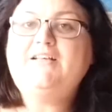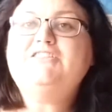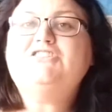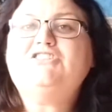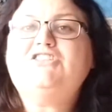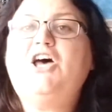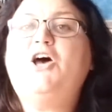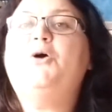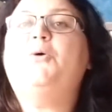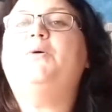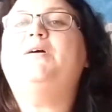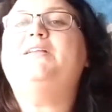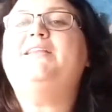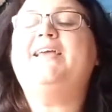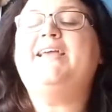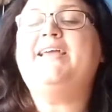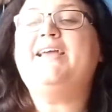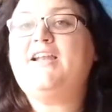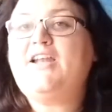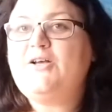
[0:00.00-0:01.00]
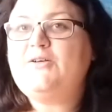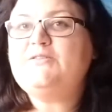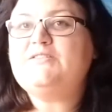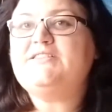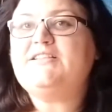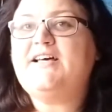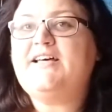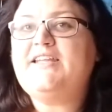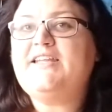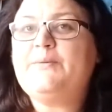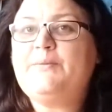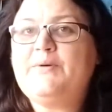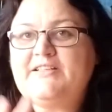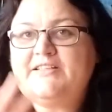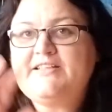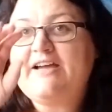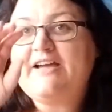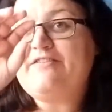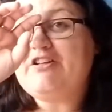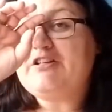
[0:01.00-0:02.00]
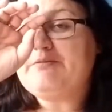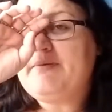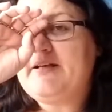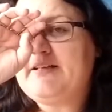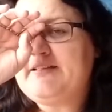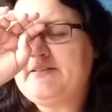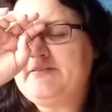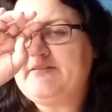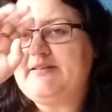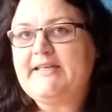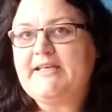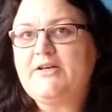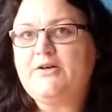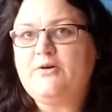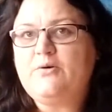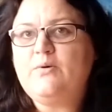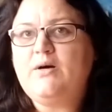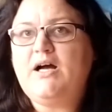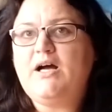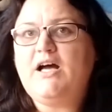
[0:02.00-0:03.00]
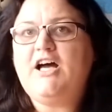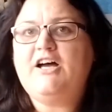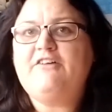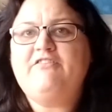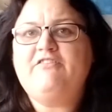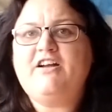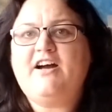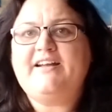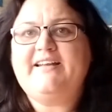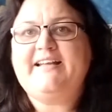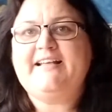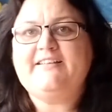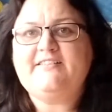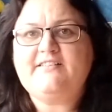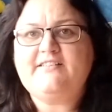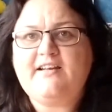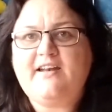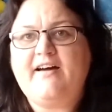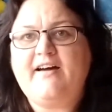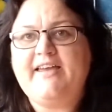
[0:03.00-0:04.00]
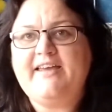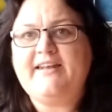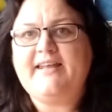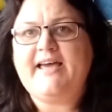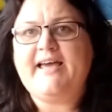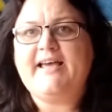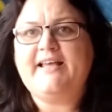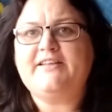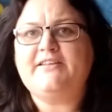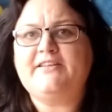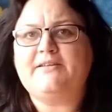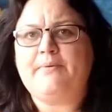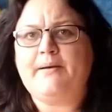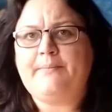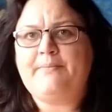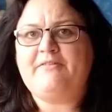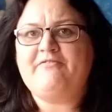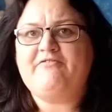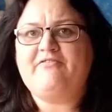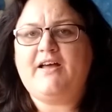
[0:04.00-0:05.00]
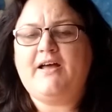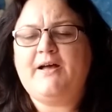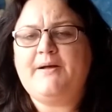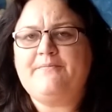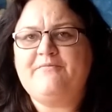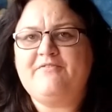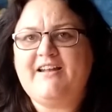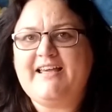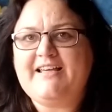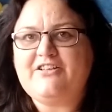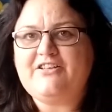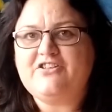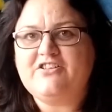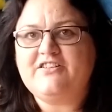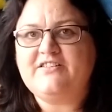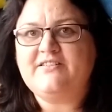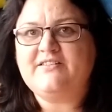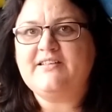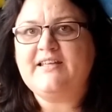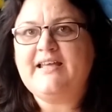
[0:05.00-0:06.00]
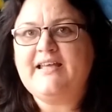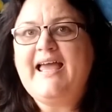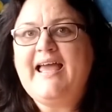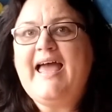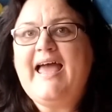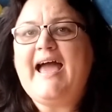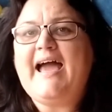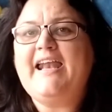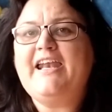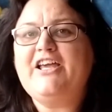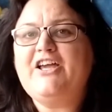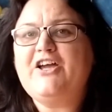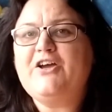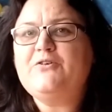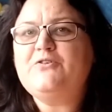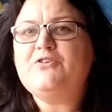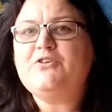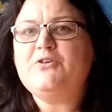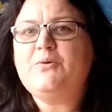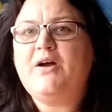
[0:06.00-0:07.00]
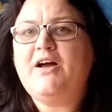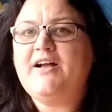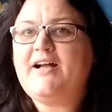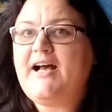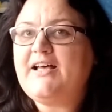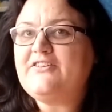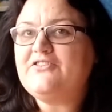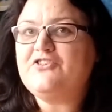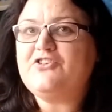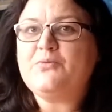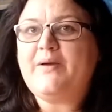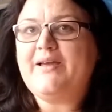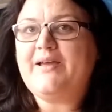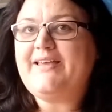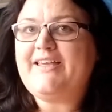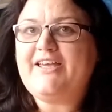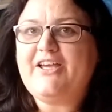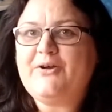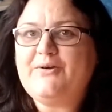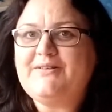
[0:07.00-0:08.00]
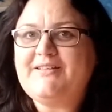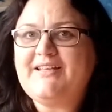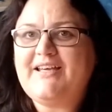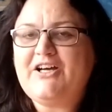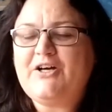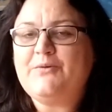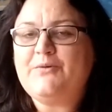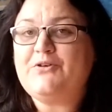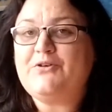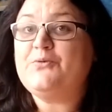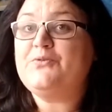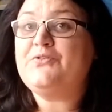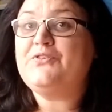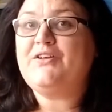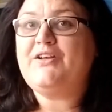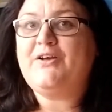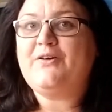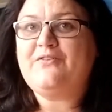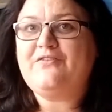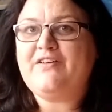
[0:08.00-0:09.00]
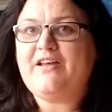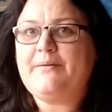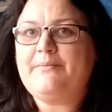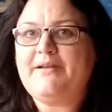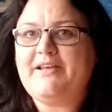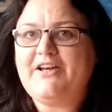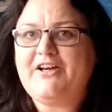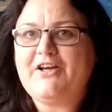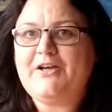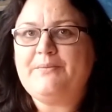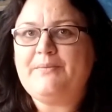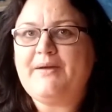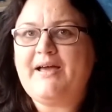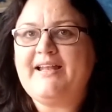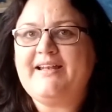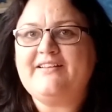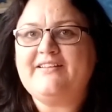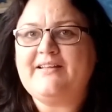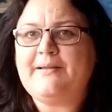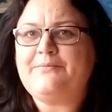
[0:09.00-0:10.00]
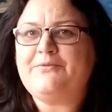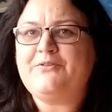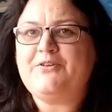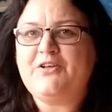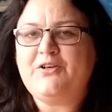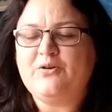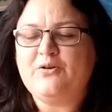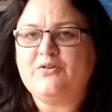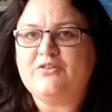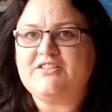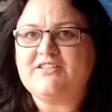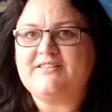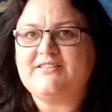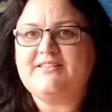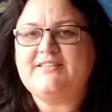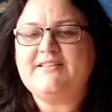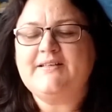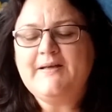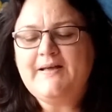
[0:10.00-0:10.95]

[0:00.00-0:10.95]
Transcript: So, they get closer, they work together on this massive deal regarding his client and some public relations. And they go to her cousin's swanky hotel, which is also the old family home, and it's absolutely gorgeous.